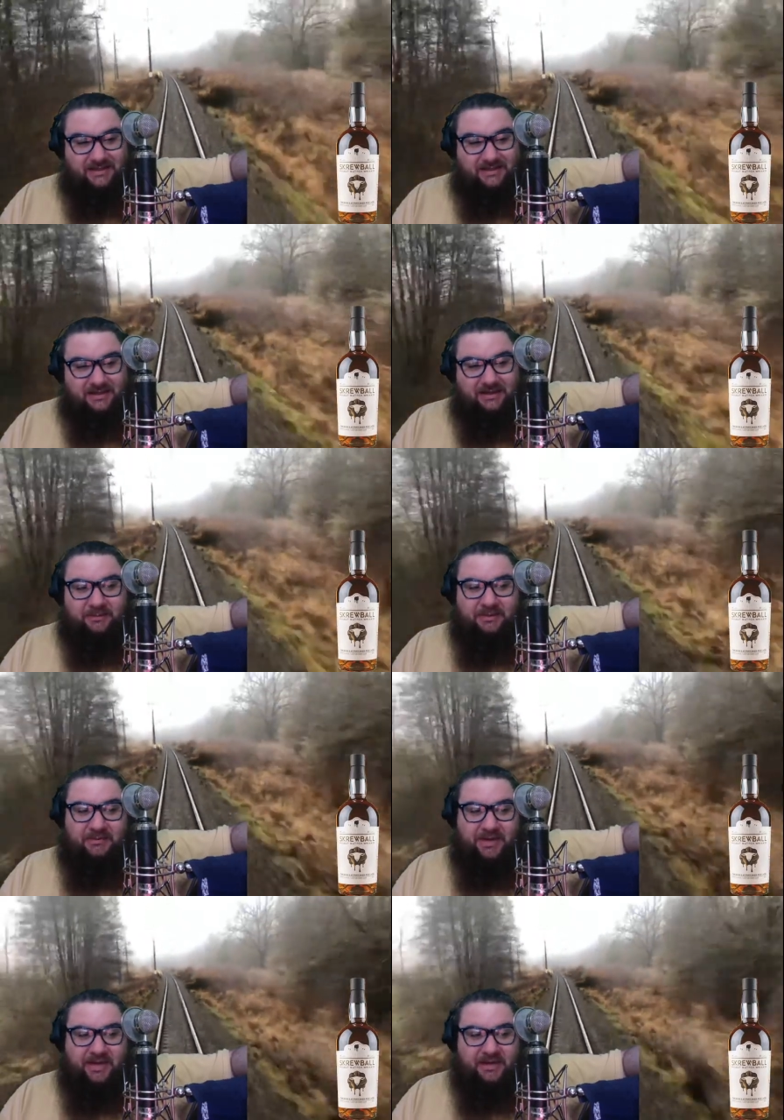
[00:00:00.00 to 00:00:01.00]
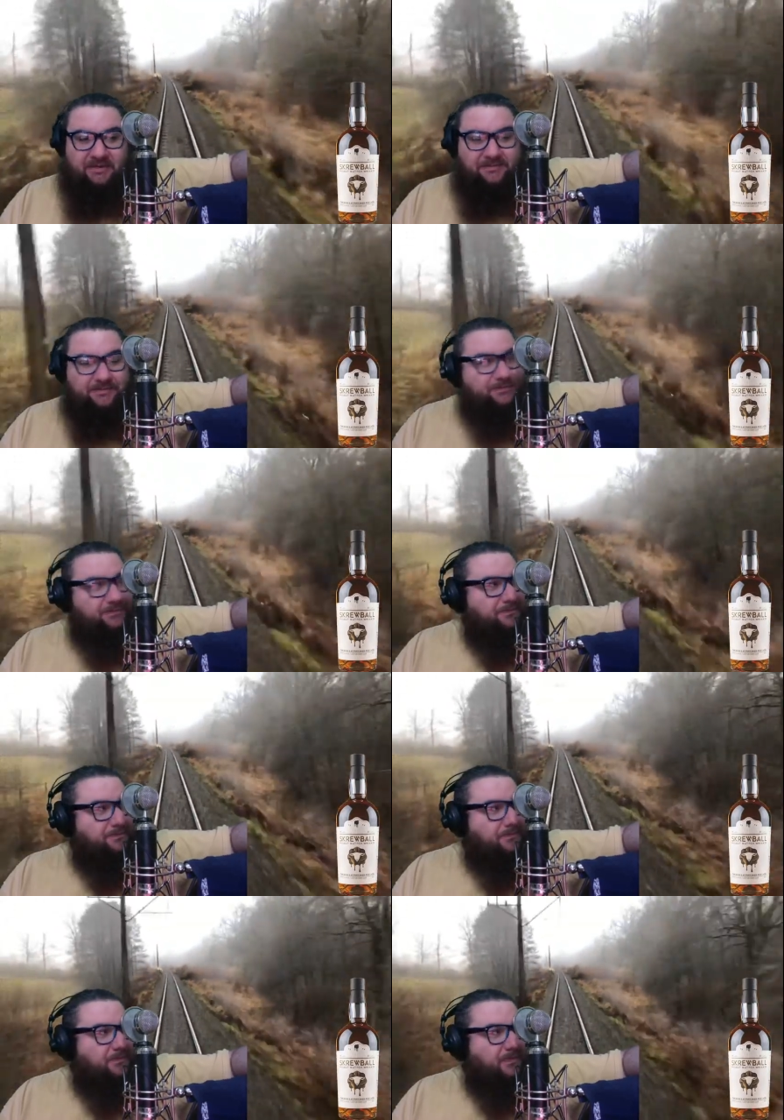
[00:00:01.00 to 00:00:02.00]
That would be bad.
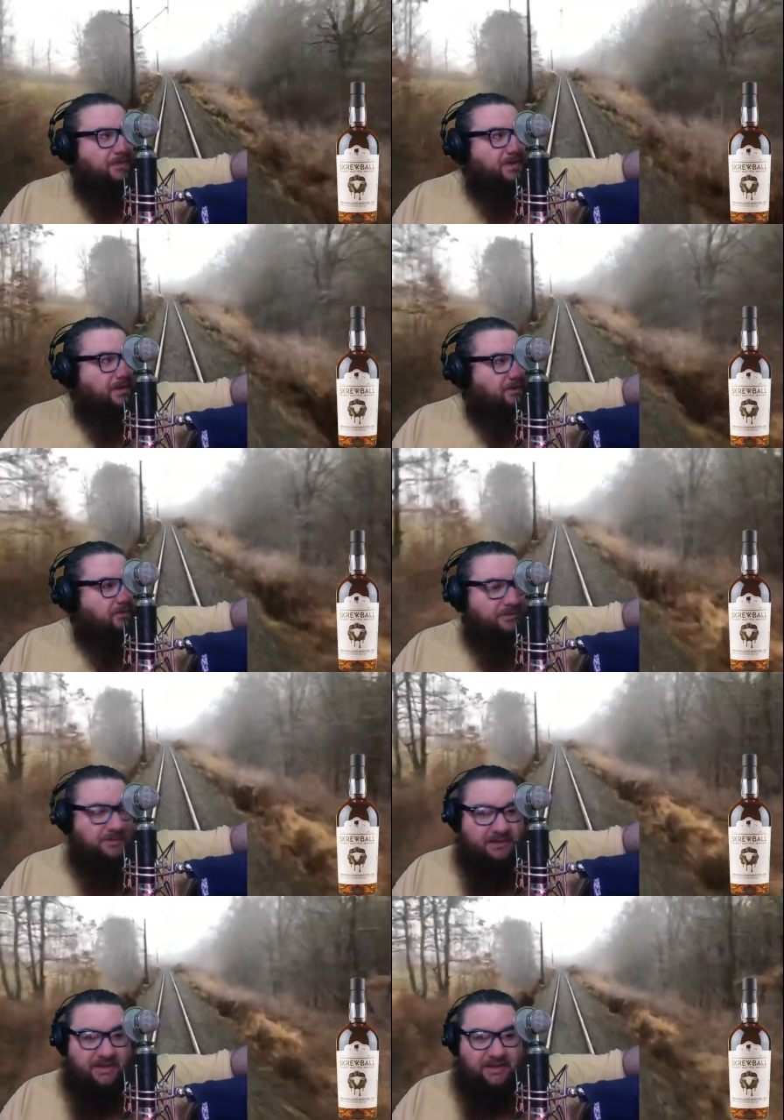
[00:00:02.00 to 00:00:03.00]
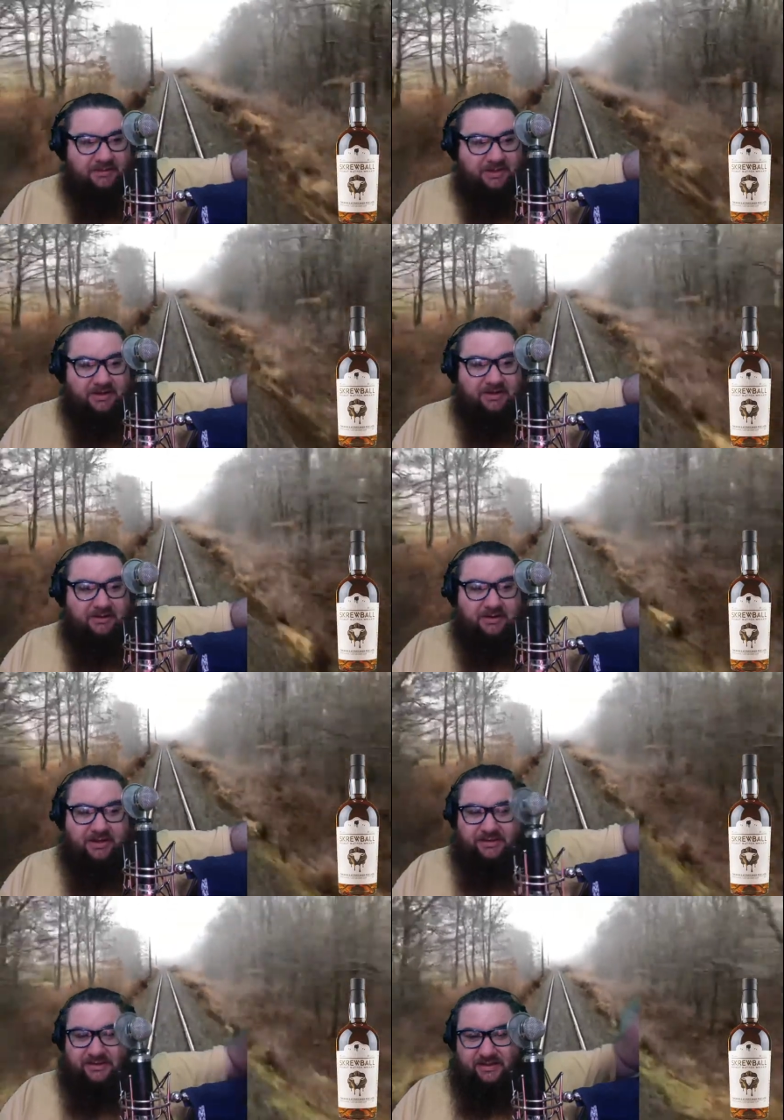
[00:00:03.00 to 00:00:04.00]
That would be bad. But you know what
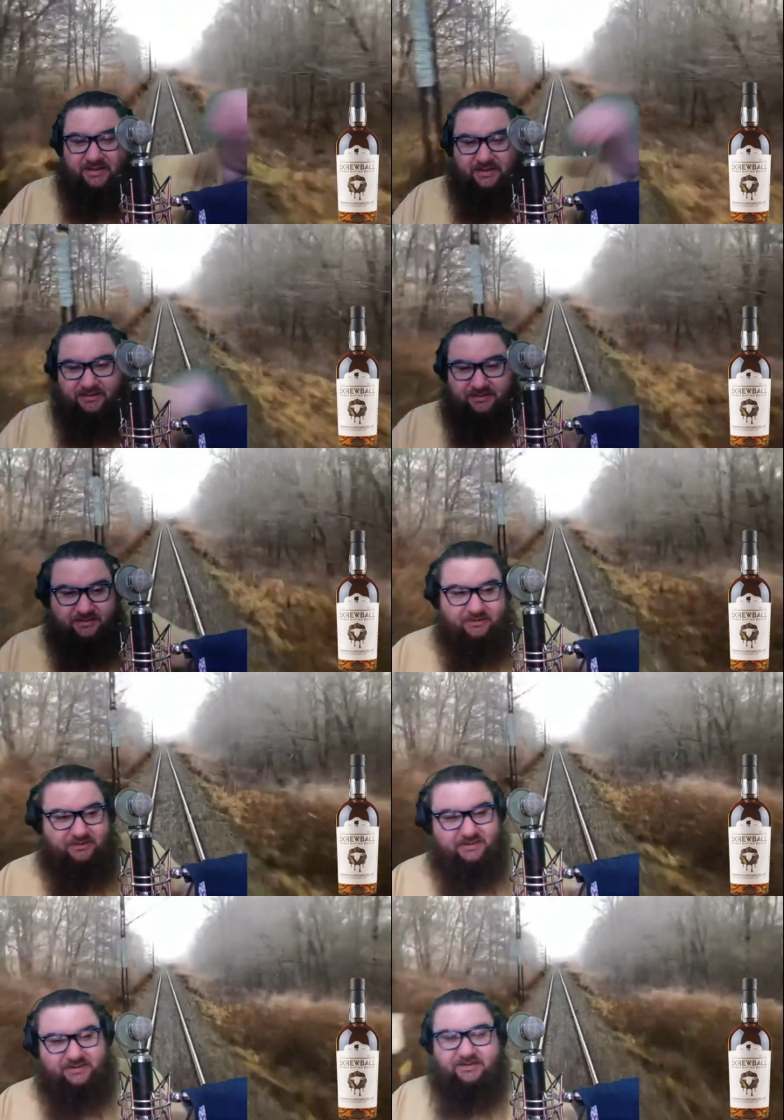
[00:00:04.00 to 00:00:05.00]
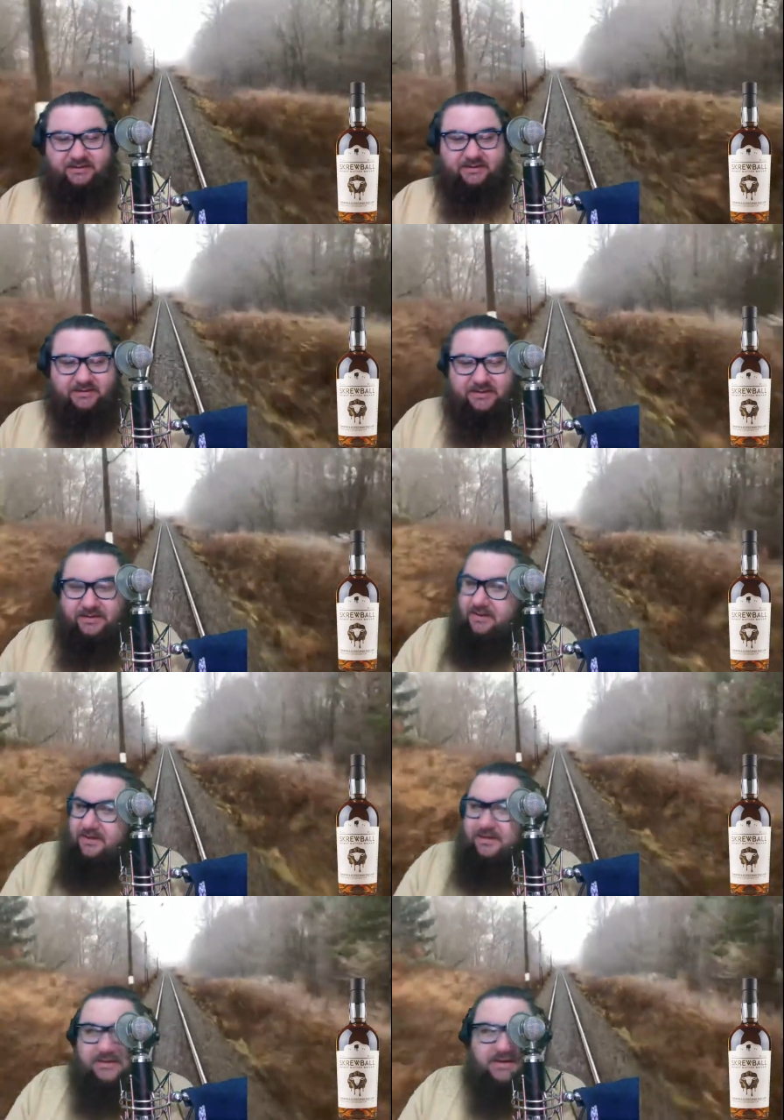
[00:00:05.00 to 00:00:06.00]
they say. You know what they say. Safer than a tube sock.
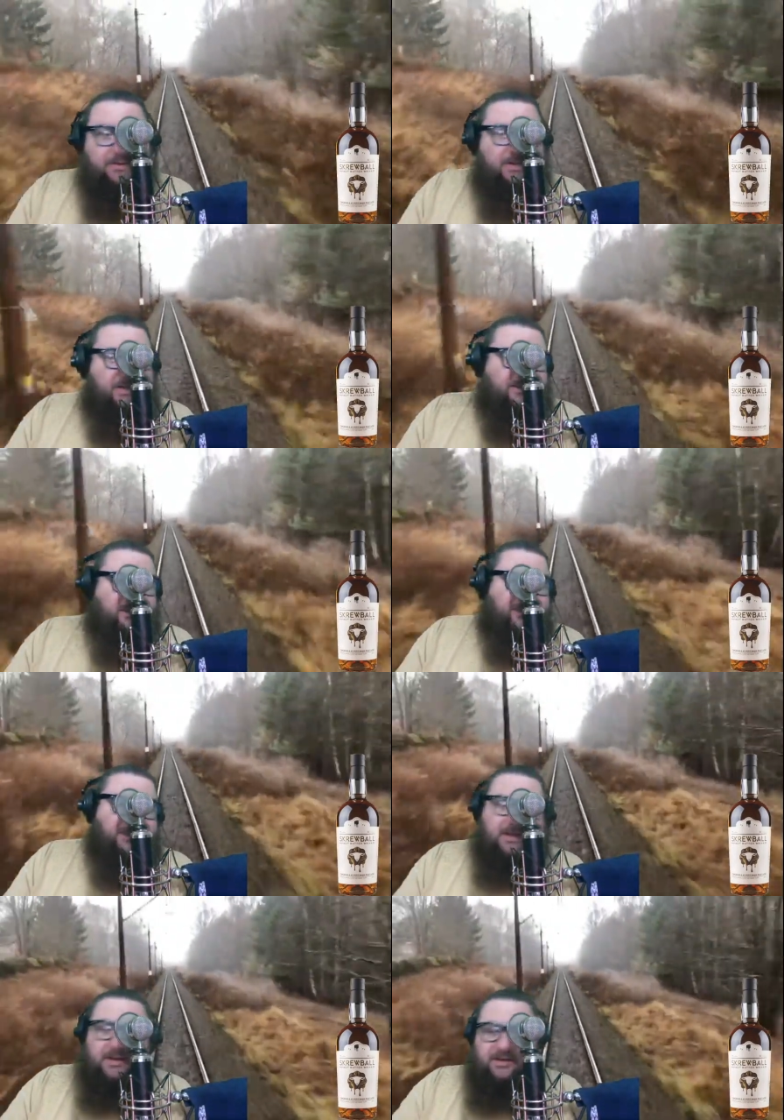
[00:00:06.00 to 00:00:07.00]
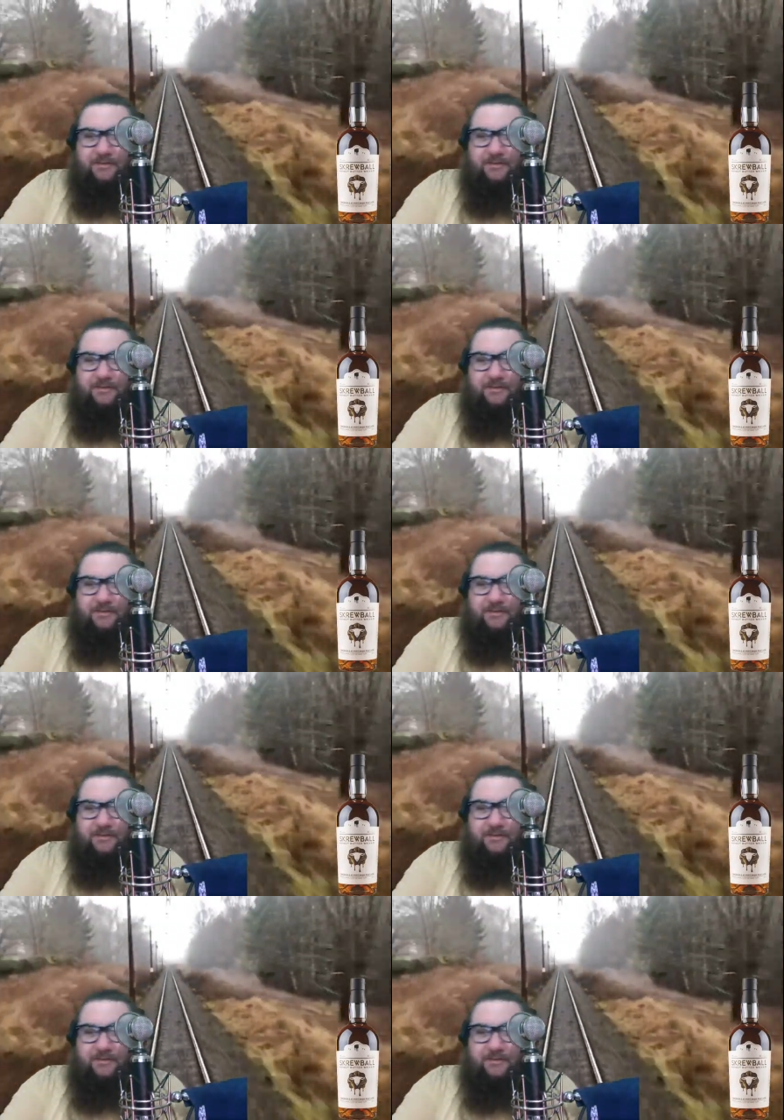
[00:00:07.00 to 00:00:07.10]
Safer than a tube sock.